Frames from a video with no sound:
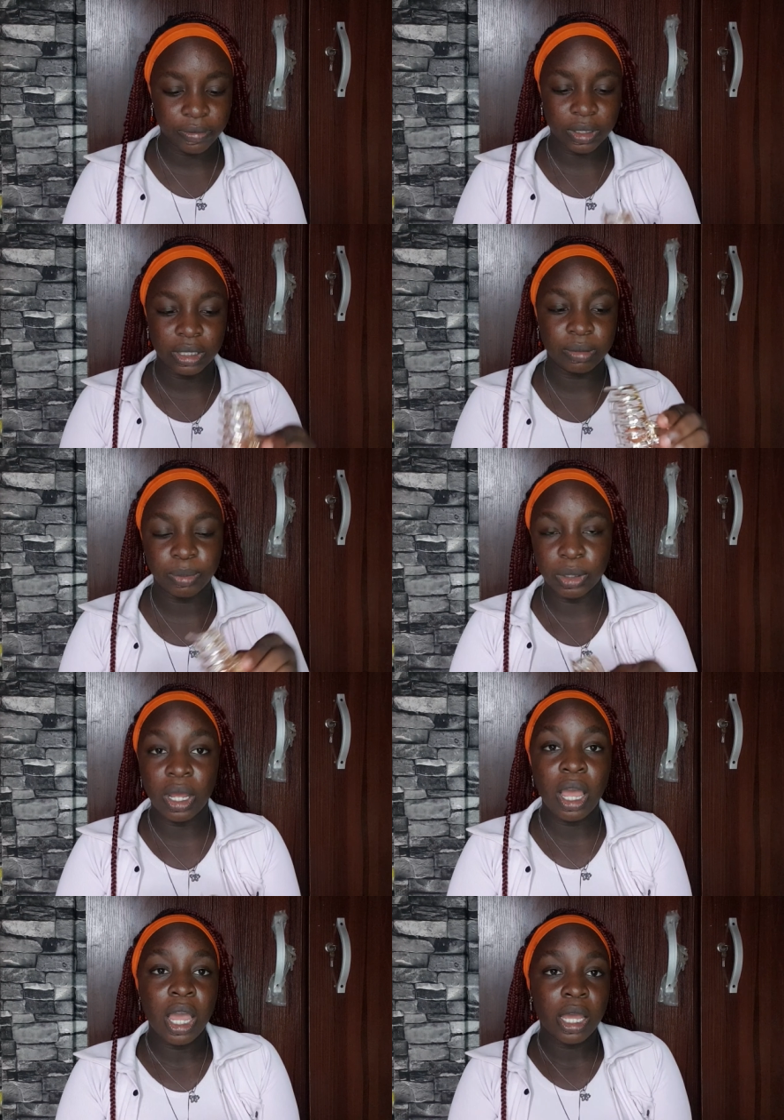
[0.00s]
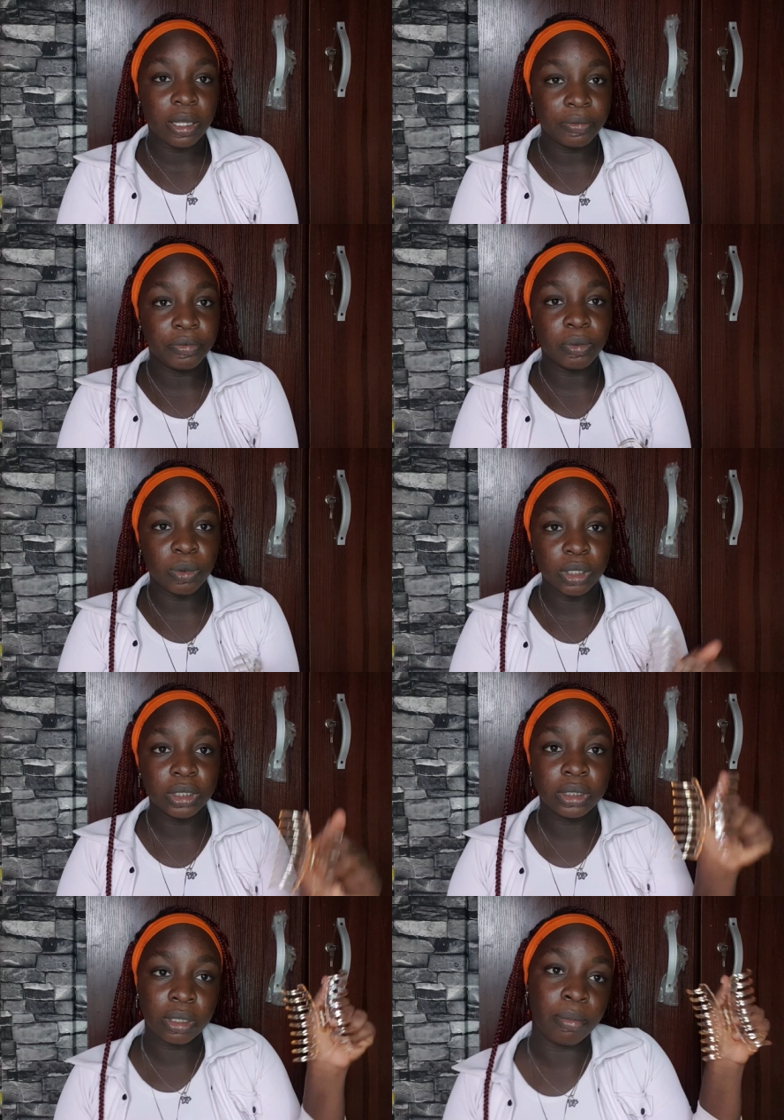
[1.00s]
difference but if you
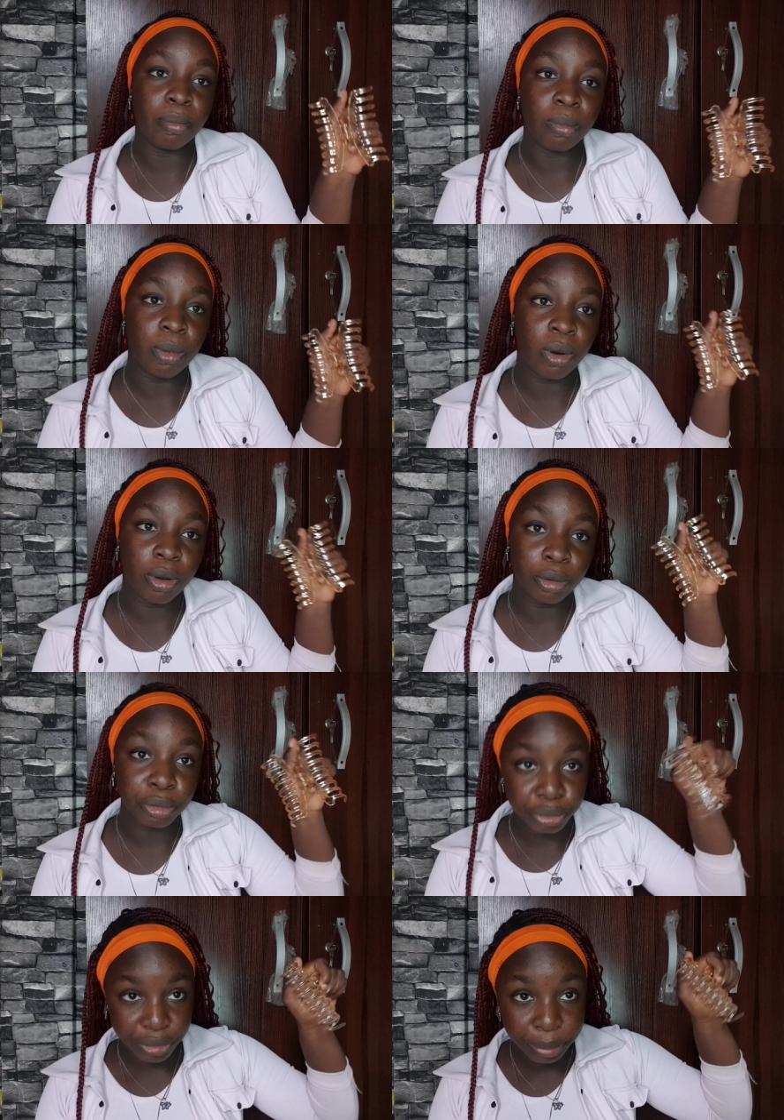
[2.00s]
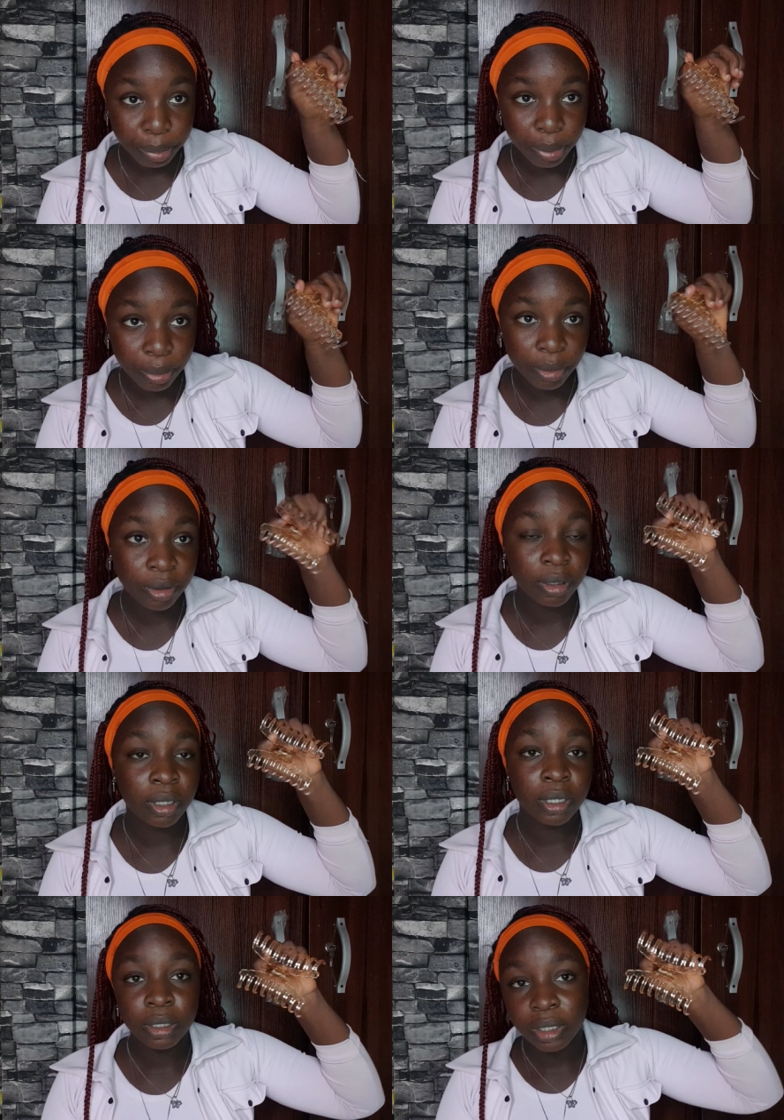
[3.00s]
want more
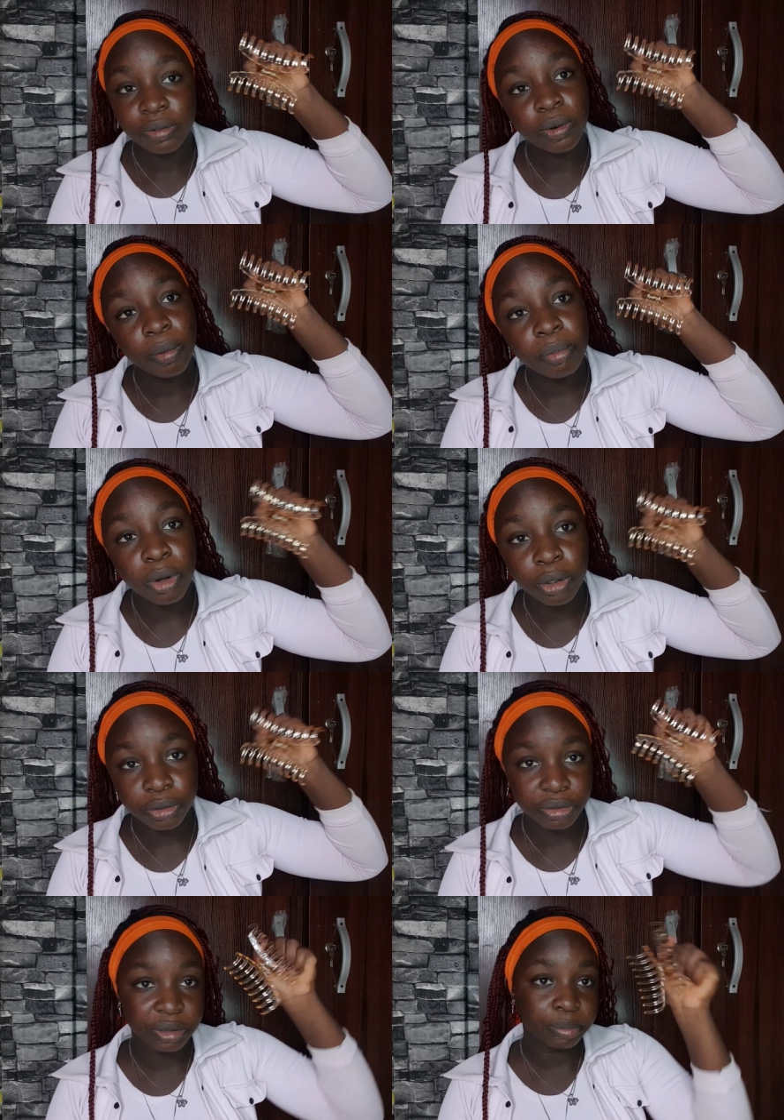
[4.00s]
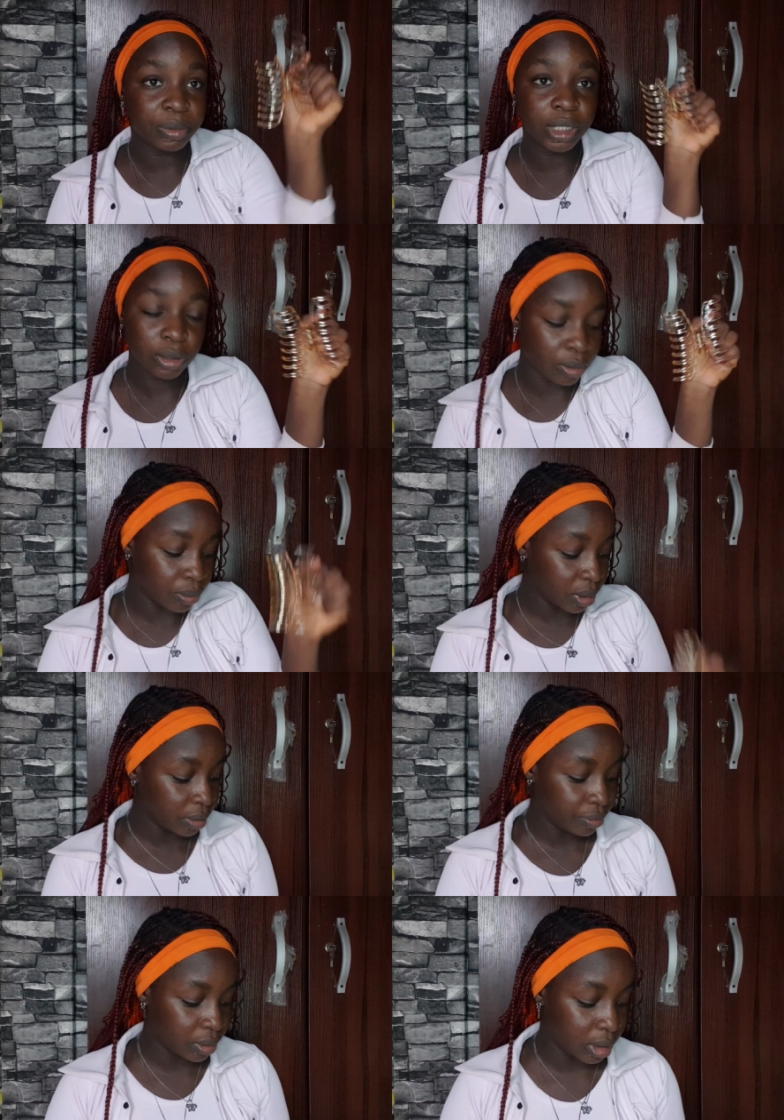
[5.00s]
grip you want more grip this one
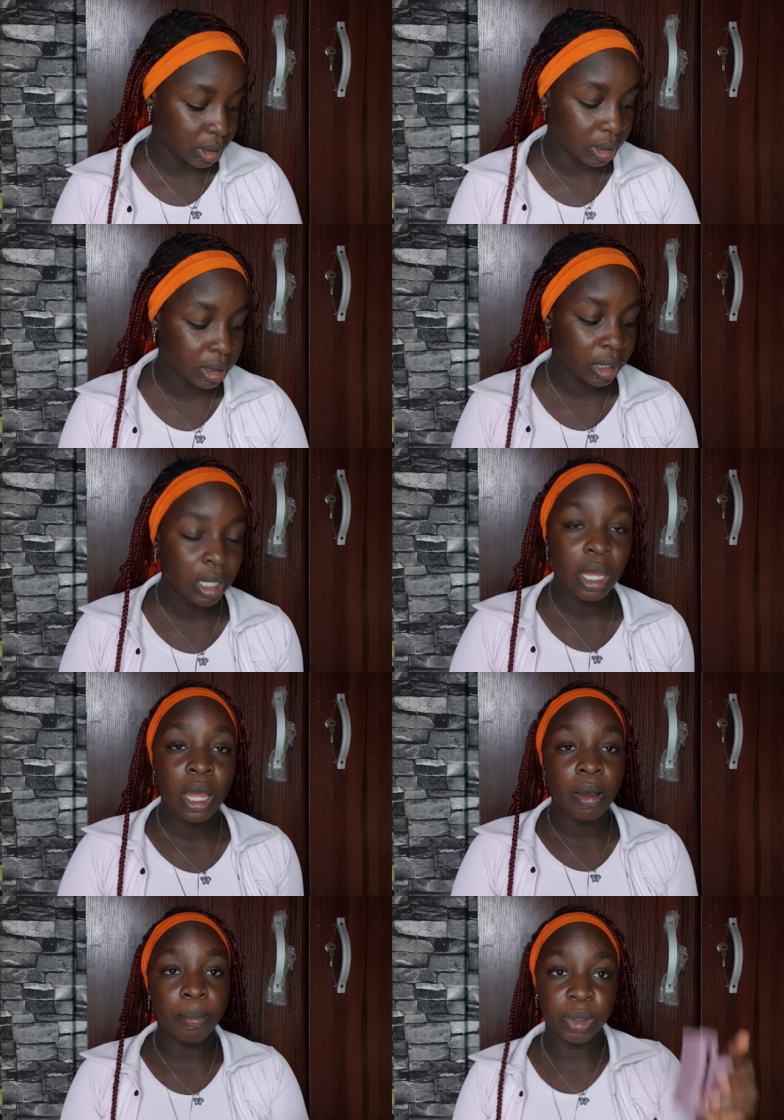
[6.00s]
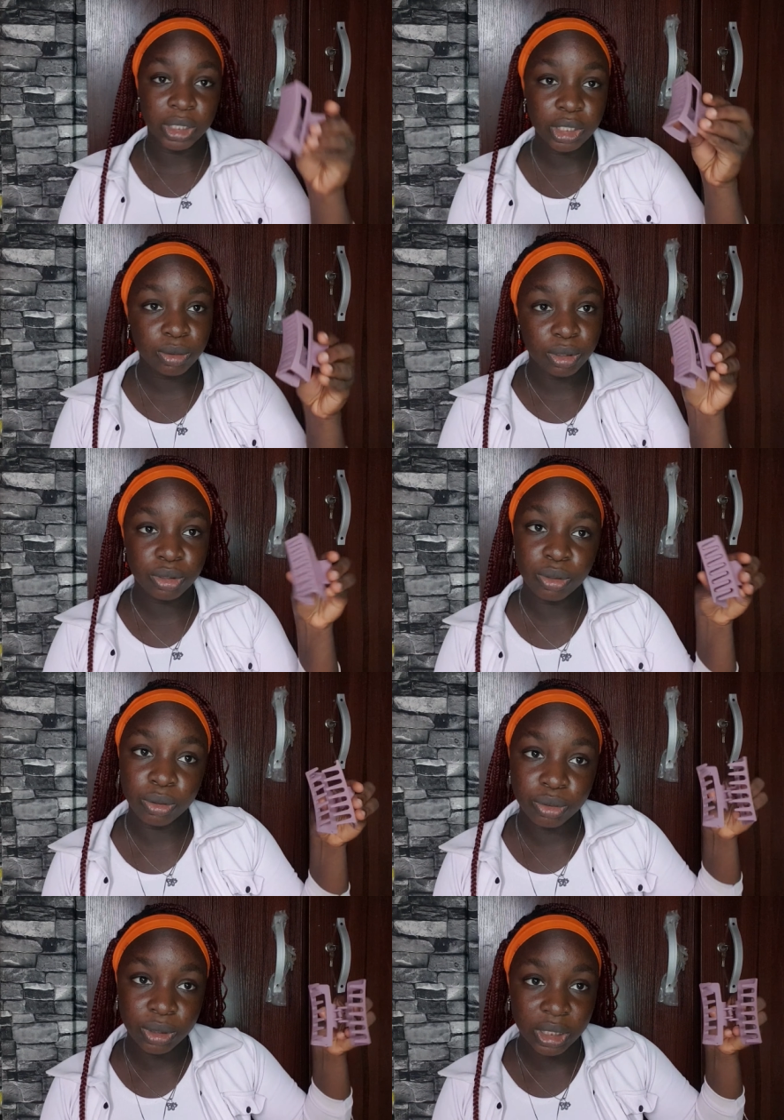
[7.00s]
gives you this but this one
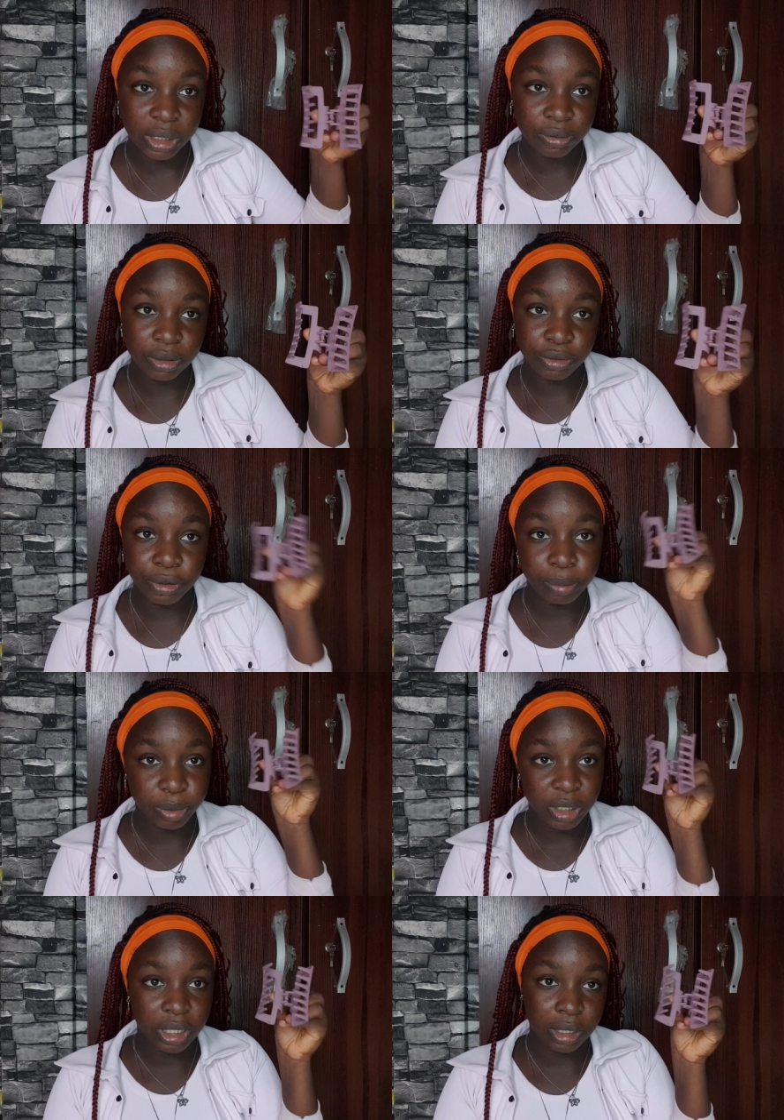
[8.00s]
also gives great but